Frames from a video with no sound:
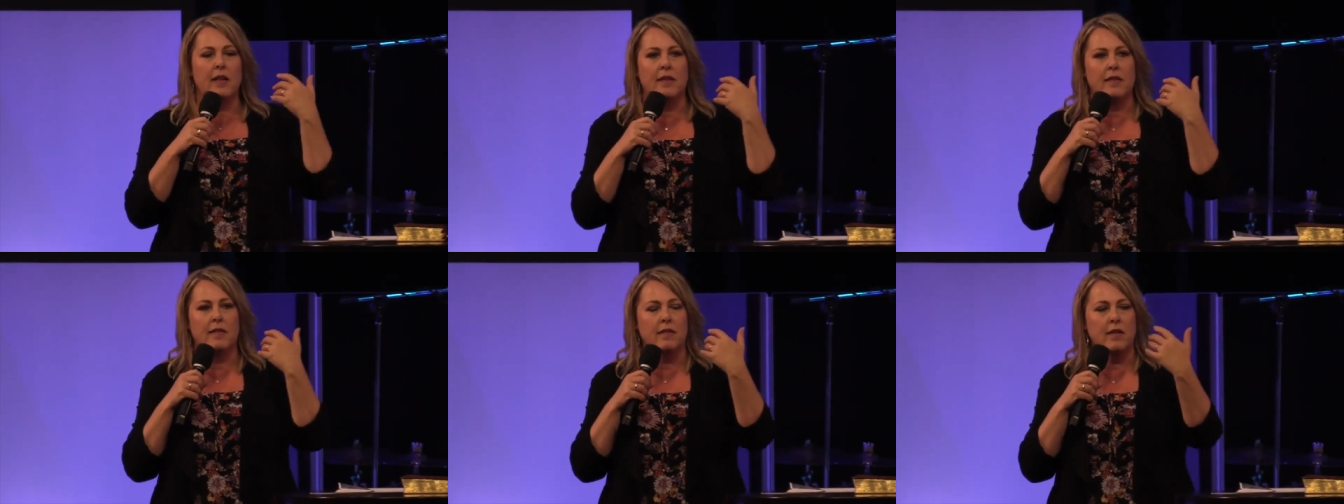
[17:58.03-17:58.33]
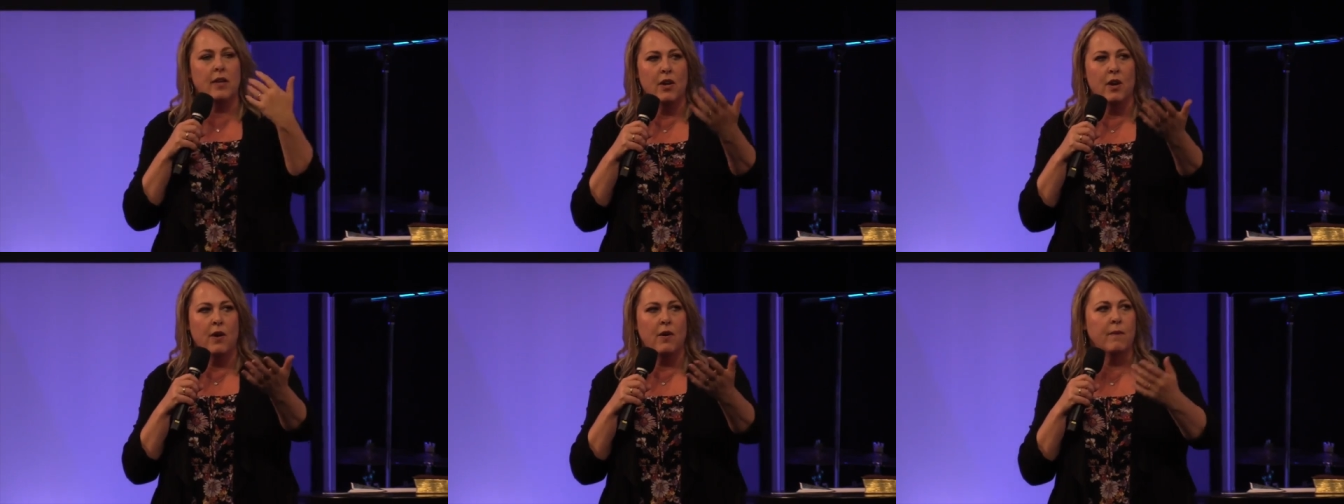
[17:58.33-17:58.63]
you
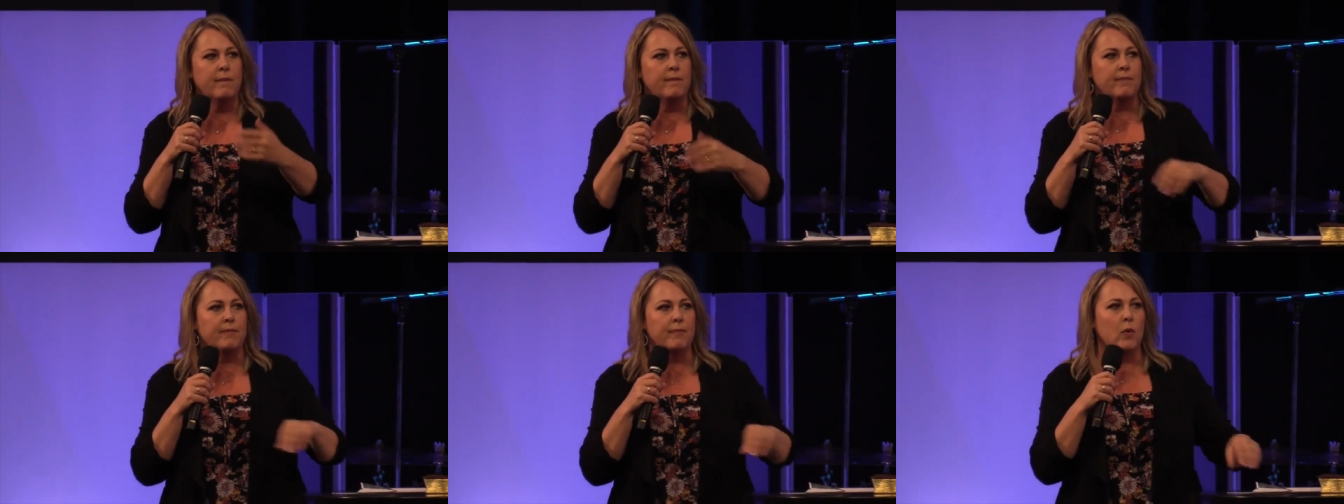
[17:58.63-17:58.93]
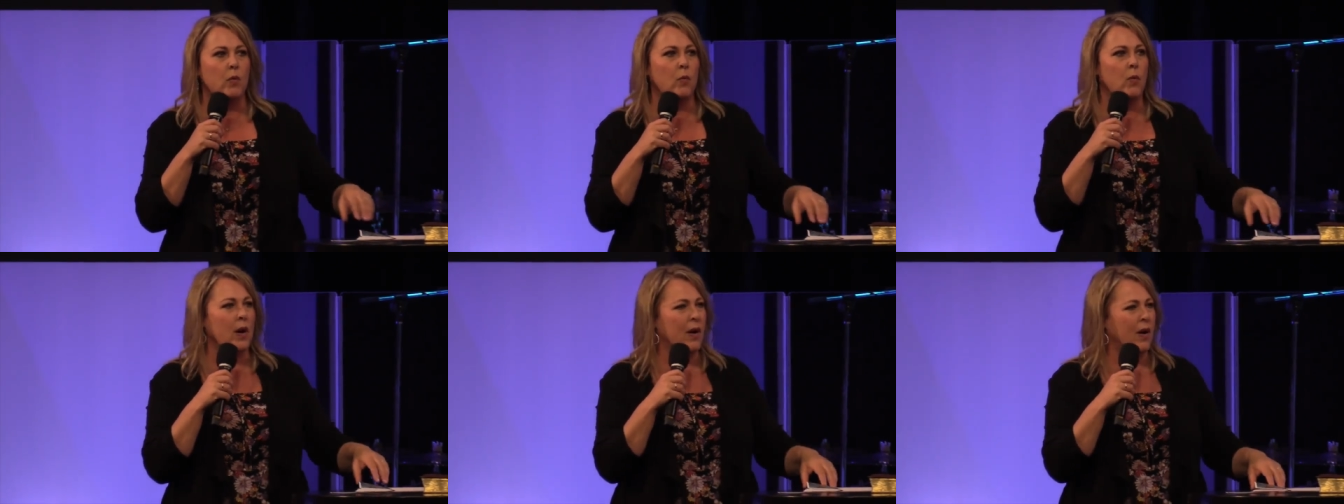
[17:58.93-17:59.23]
know,
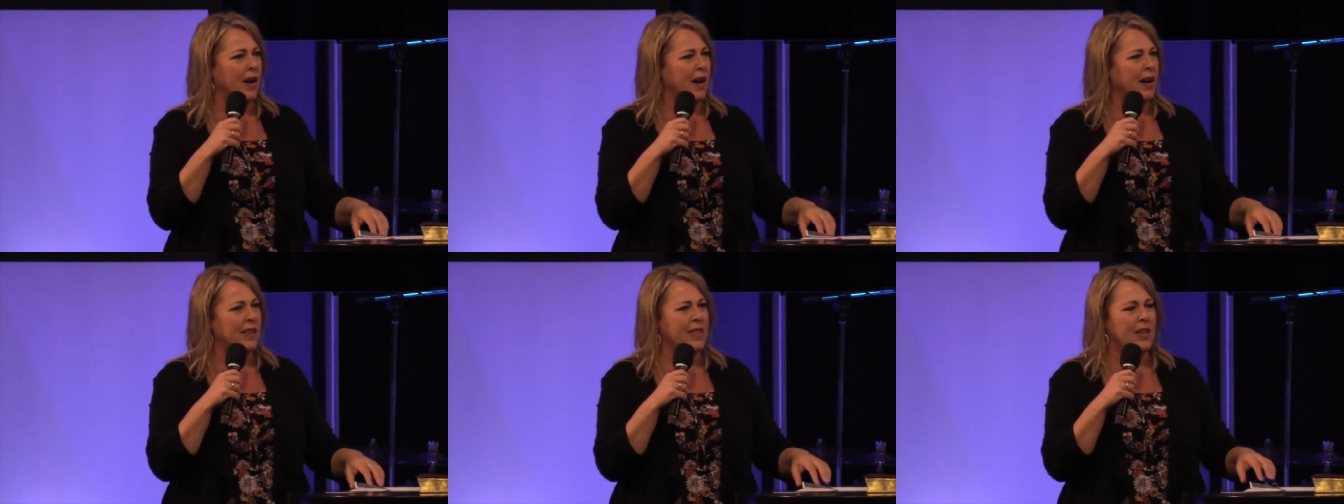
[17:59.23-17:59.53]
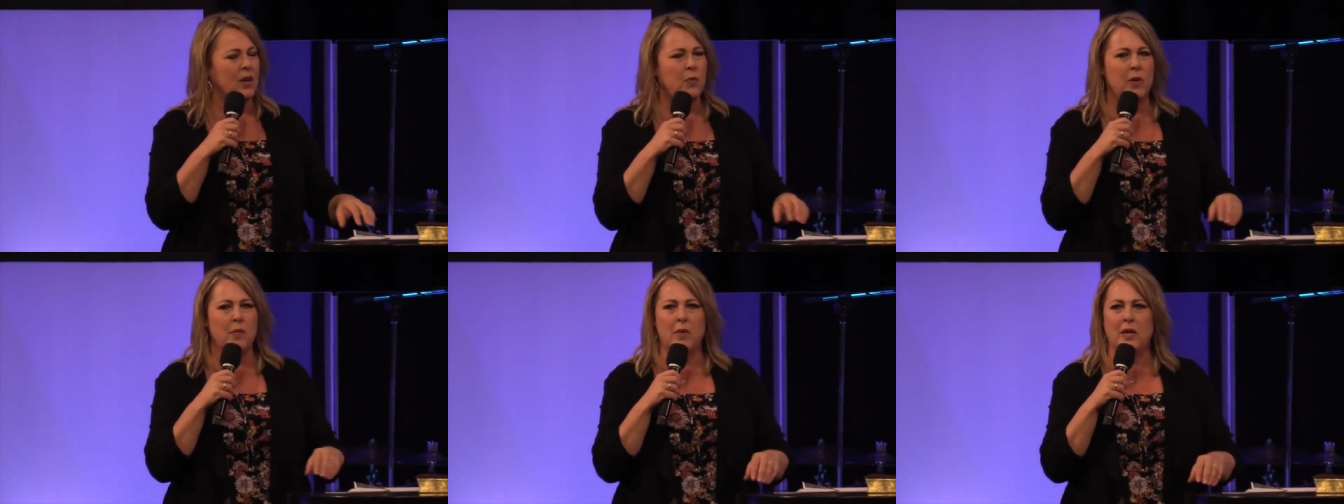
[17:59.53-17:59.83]
well, I think
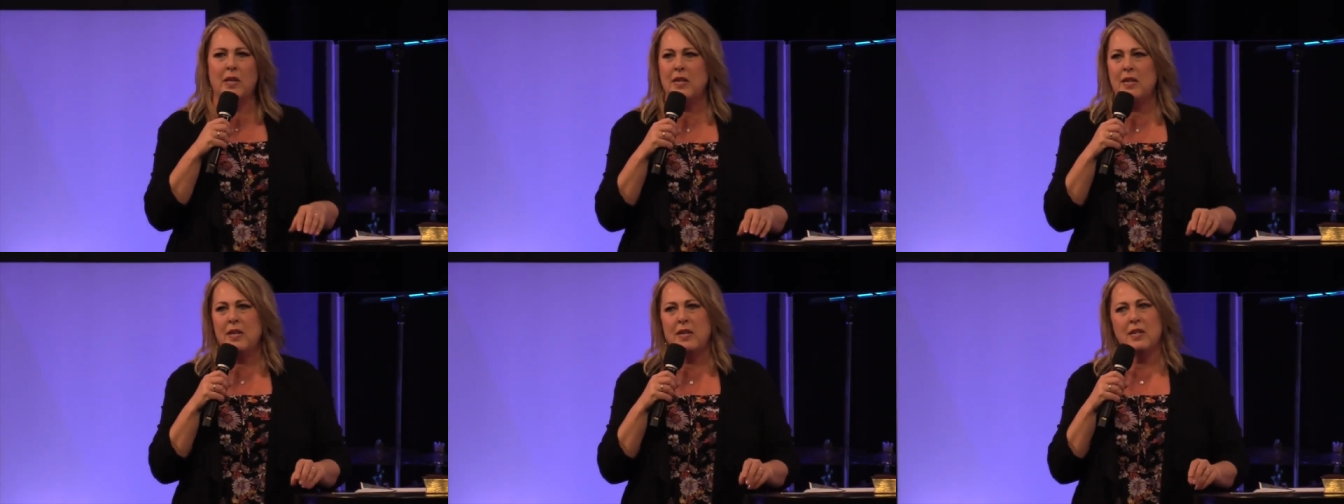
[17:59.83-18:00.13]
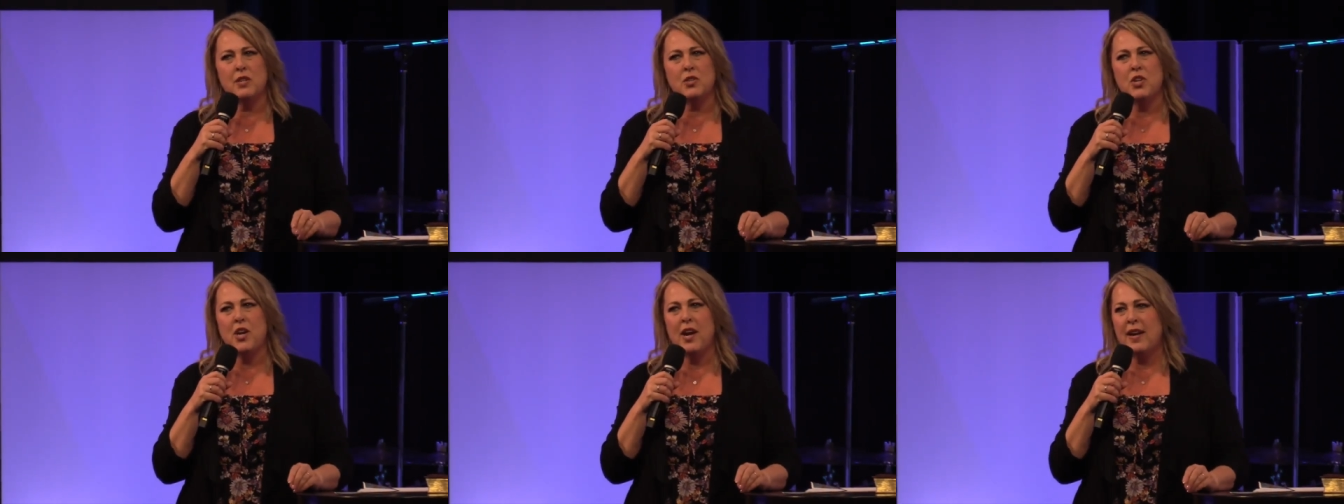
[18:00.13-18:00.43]
we really need to
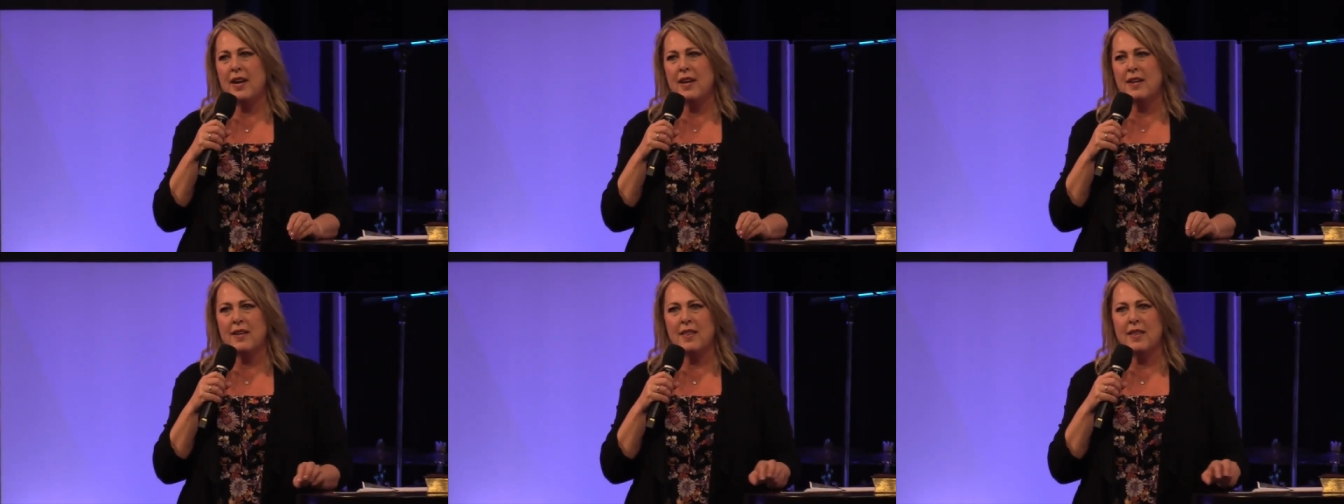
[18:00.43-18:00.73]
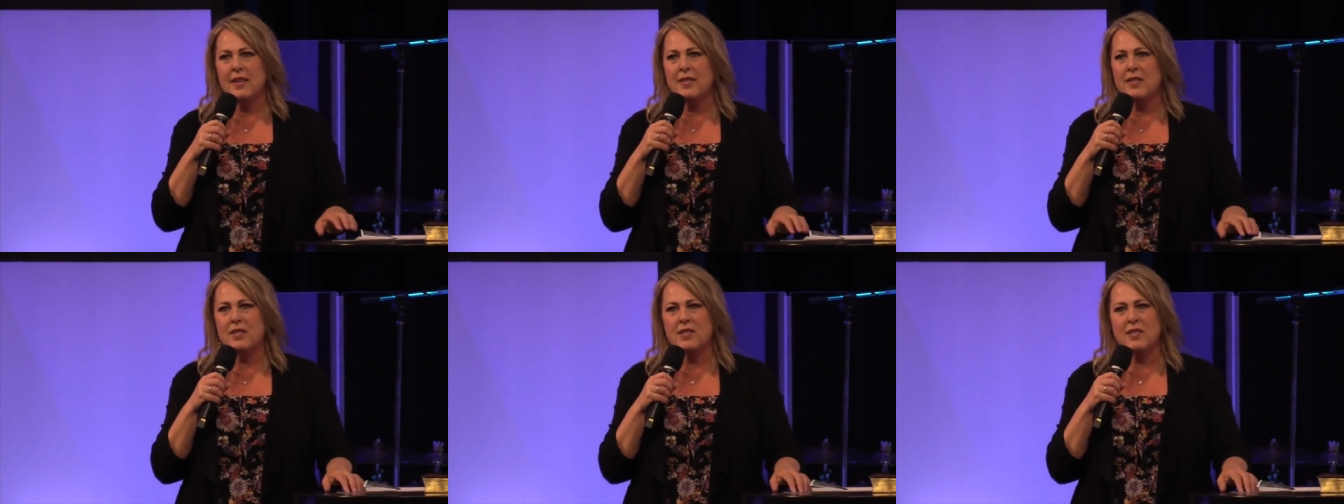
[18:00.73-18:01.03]
check into this.
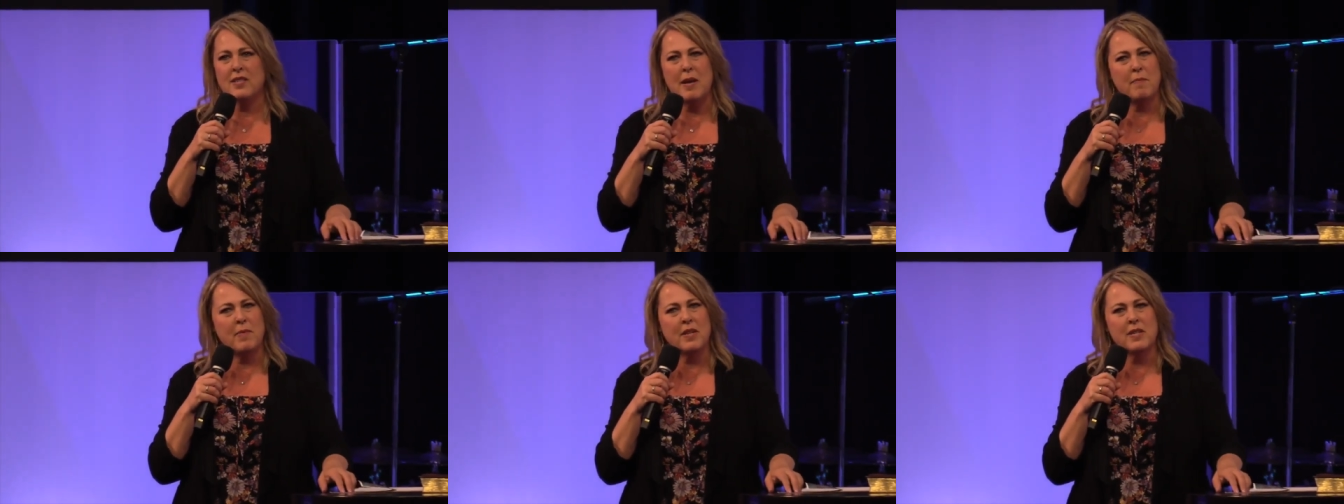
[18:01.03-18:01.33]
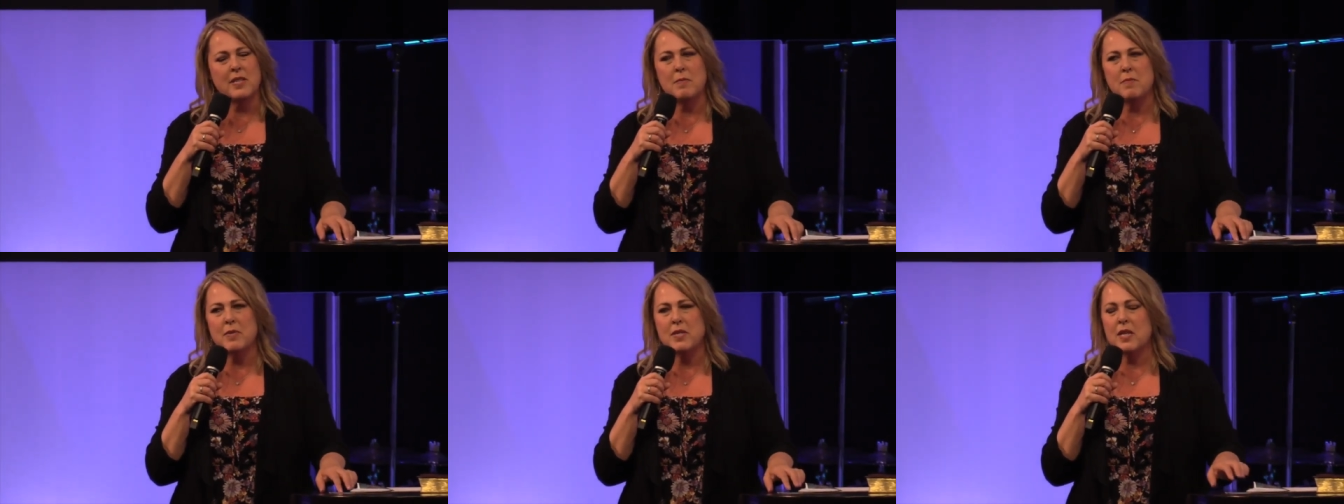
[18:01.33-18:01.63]
There's something
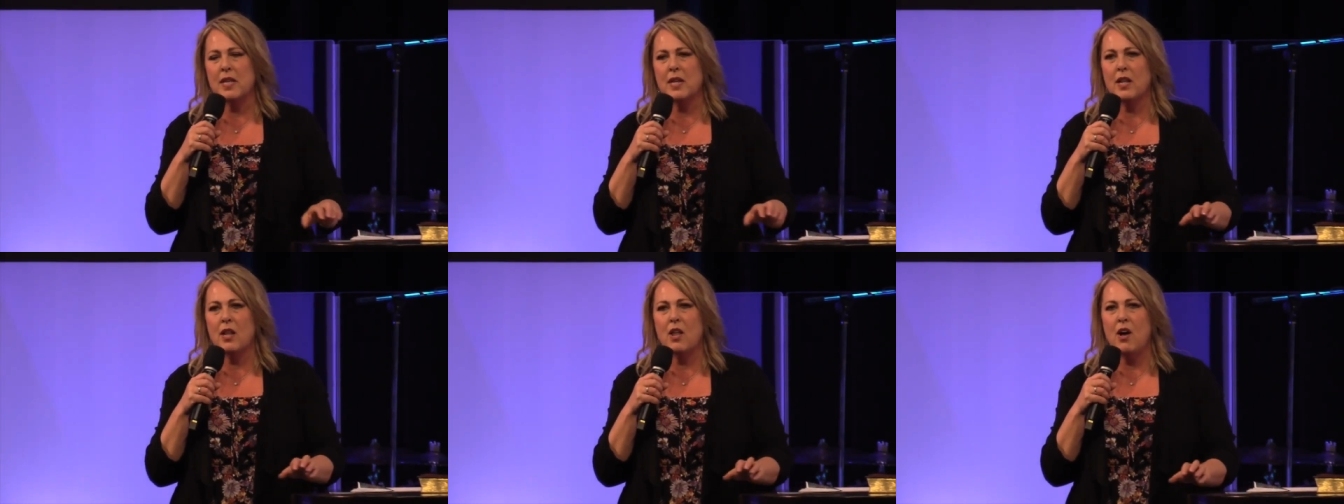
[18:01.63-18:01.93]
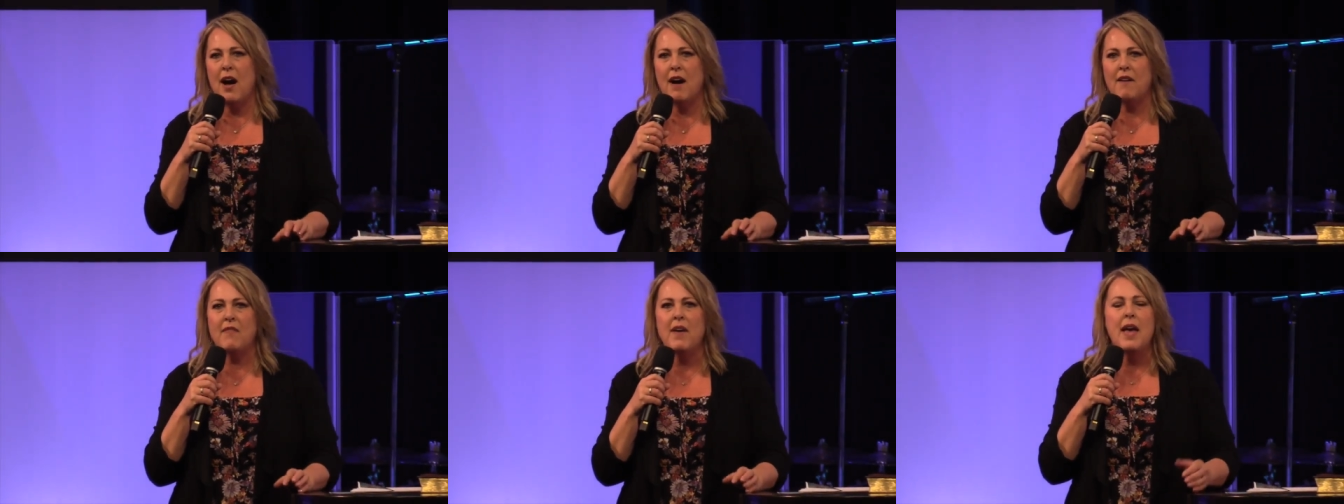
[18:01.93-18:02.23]
seems a little
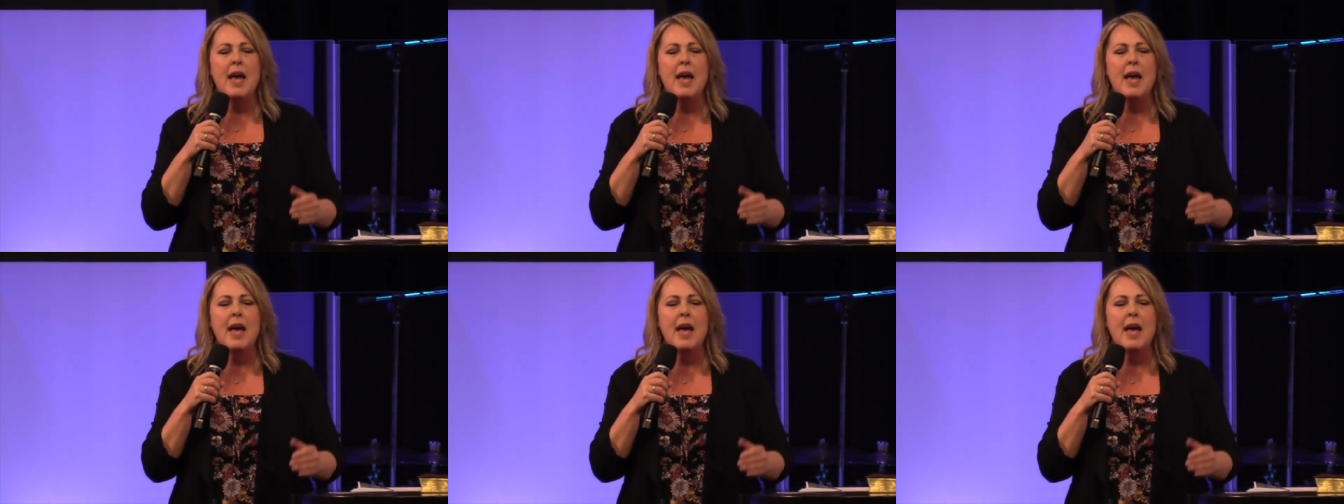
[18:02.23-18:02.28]
off.